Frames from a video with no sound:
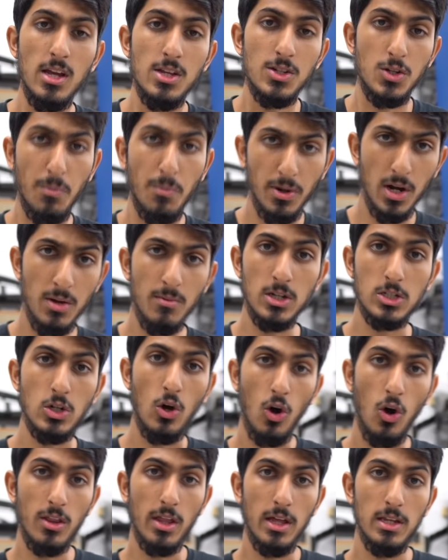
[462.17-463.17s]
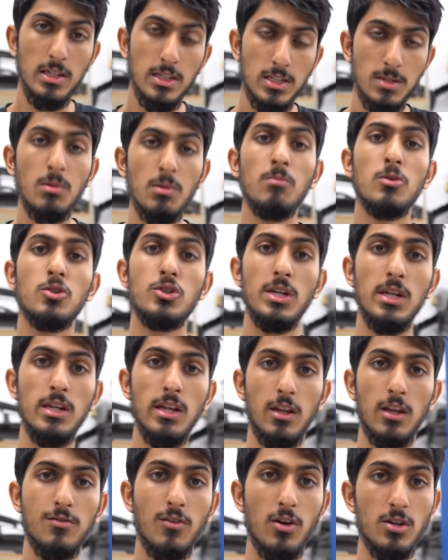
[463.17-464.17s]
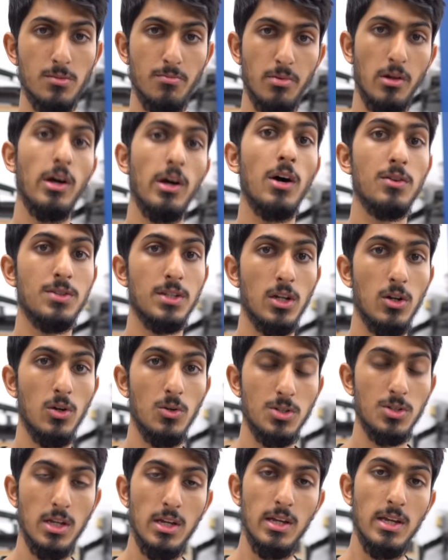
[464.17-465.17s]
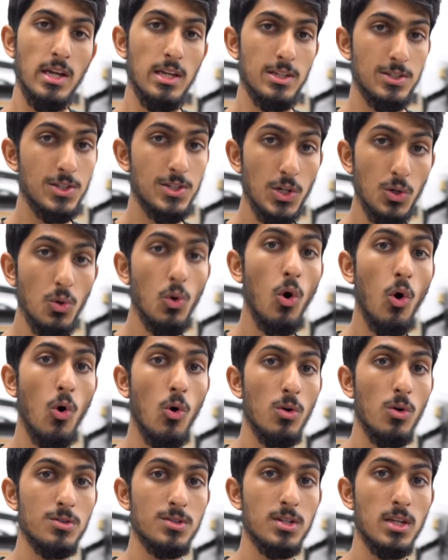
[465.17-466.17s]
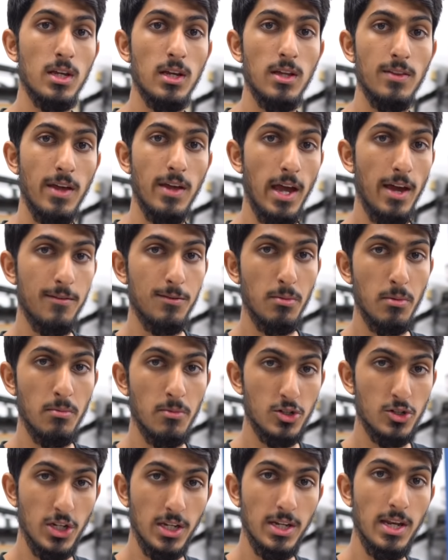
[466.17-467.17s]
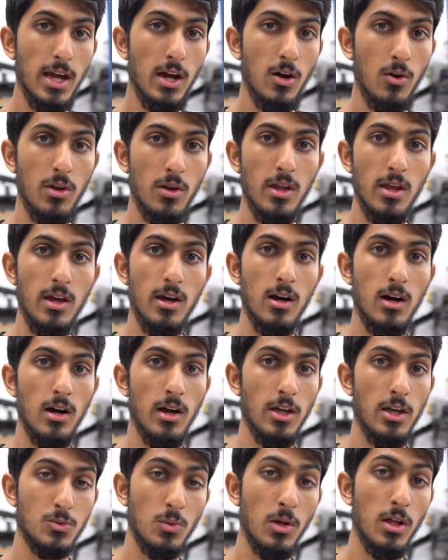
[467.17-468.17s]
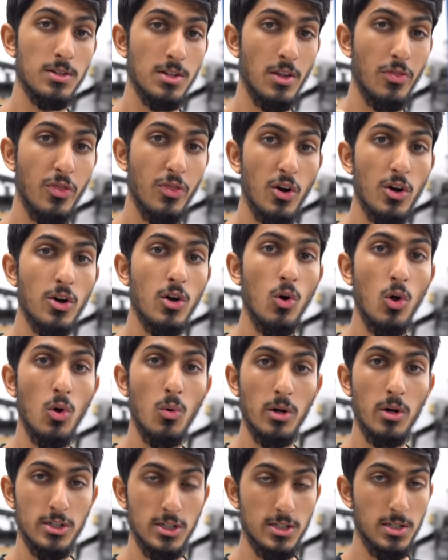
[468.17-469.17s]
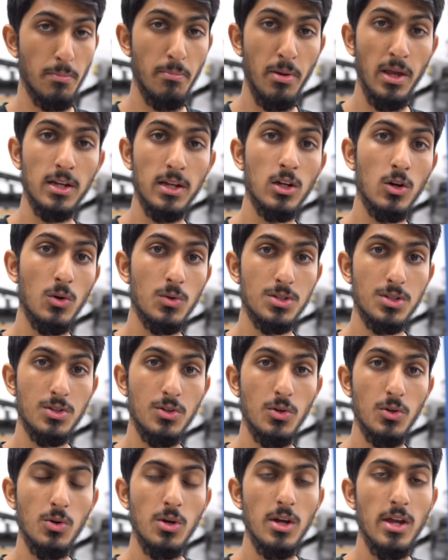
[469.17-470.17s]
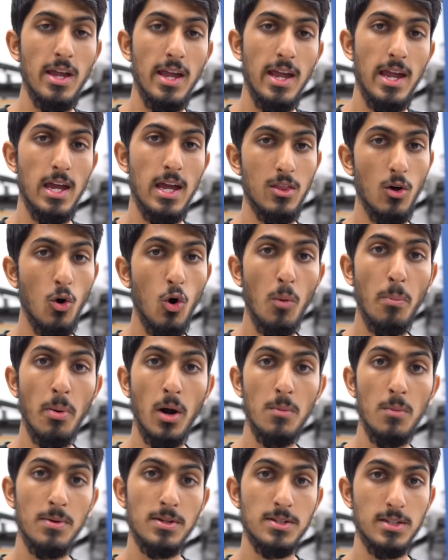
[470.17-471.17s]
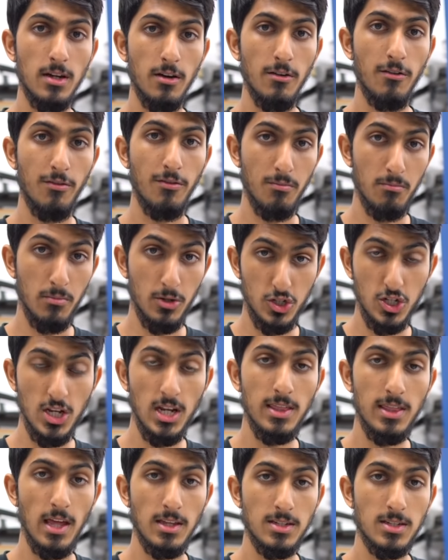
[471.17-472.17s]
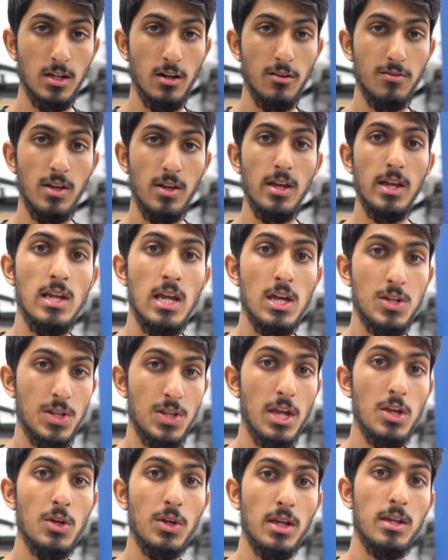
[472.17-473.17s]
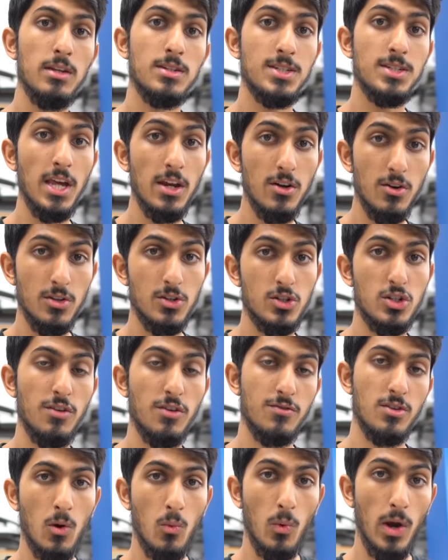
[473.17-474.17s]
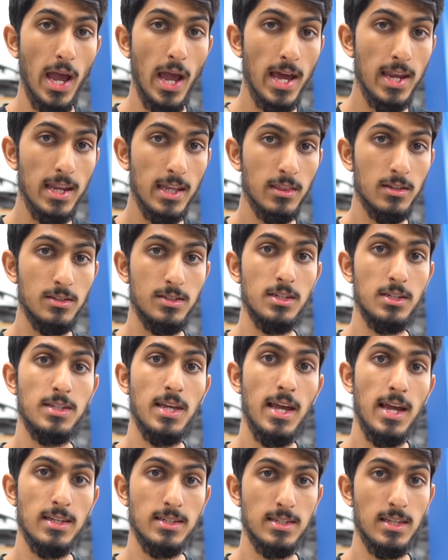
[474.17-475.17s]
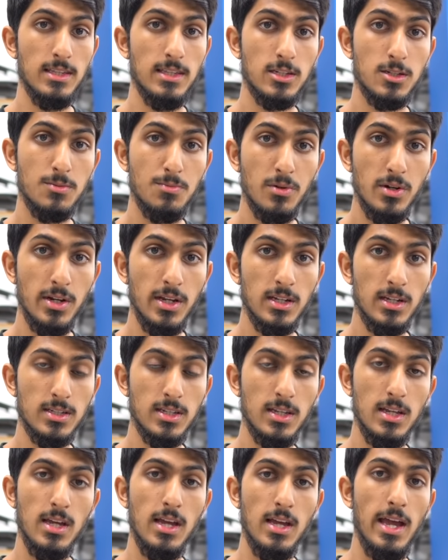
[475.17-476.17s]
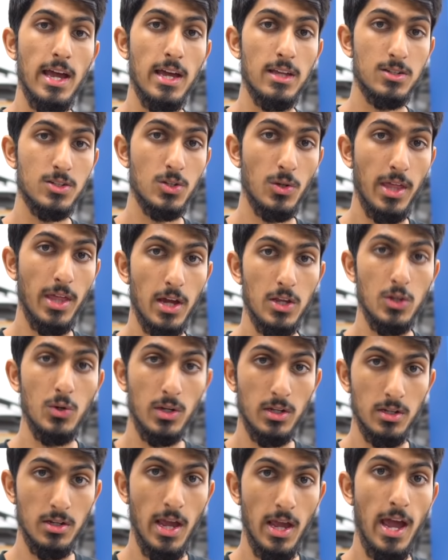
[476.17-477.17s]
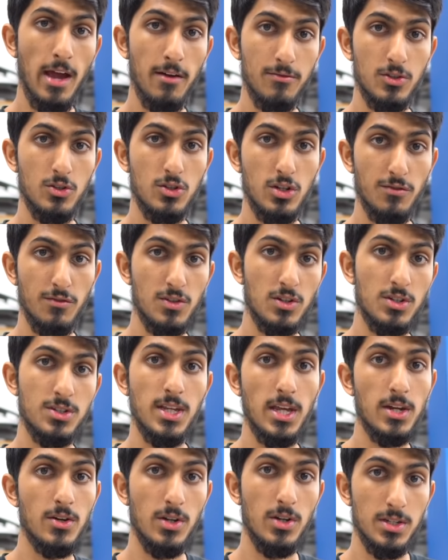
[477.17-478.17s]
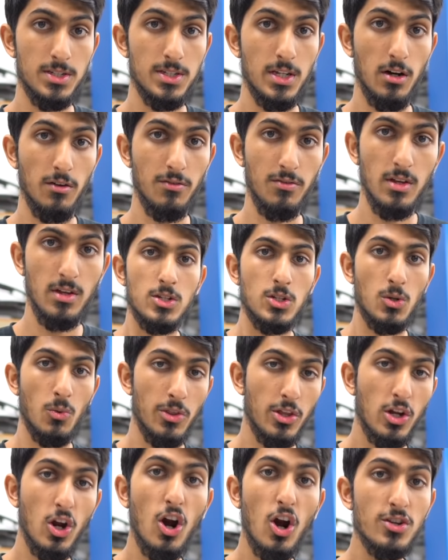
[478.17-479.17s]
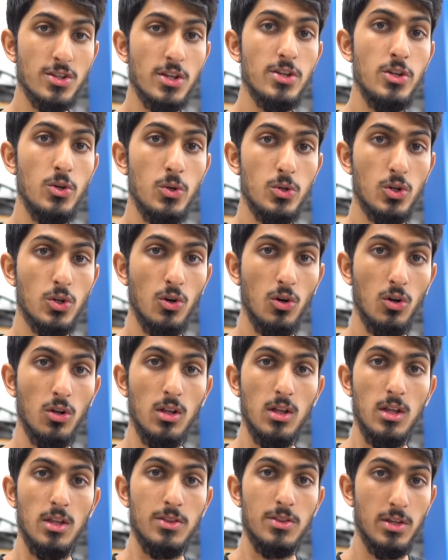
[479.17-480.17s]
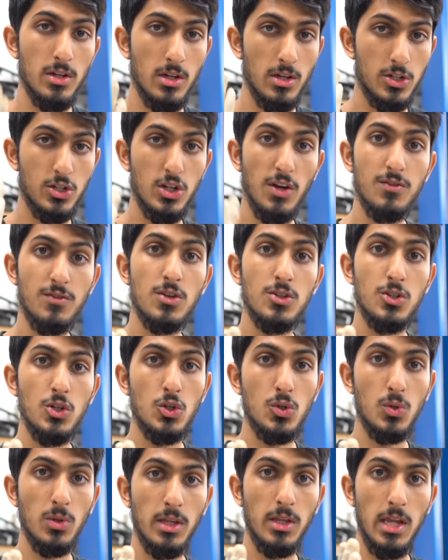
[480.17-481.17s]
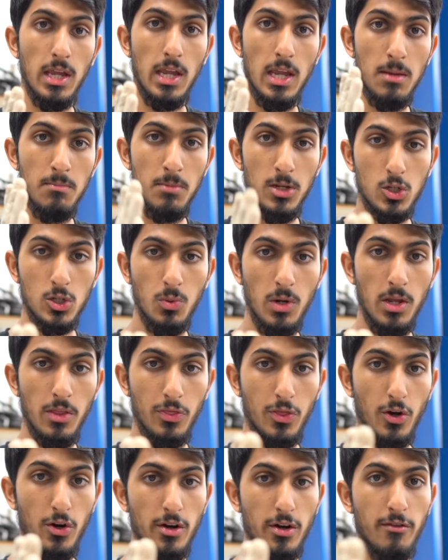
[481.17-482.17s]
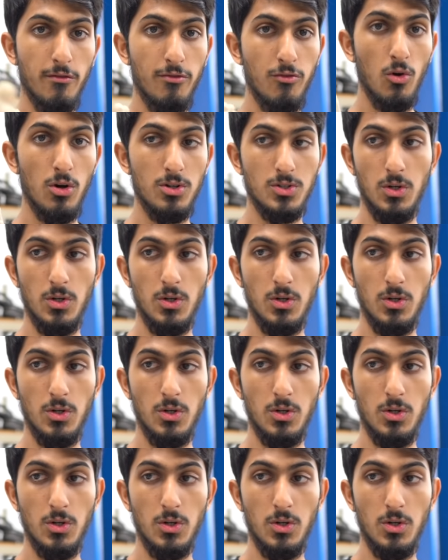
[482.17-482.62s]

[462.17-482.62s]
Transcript: So pretty much all that needs to be machined as far as the bell housing goes is 2 holes that have to be machined out, as well as a 3rd hole where just a pin goes through. And the whole purpose of machining that stuff is so that you can center the shifter. We're adding the detents and the springs so that you can have the shifter center itself. So when the car's in neutral, the shifter is usually in between 3rd and 4th.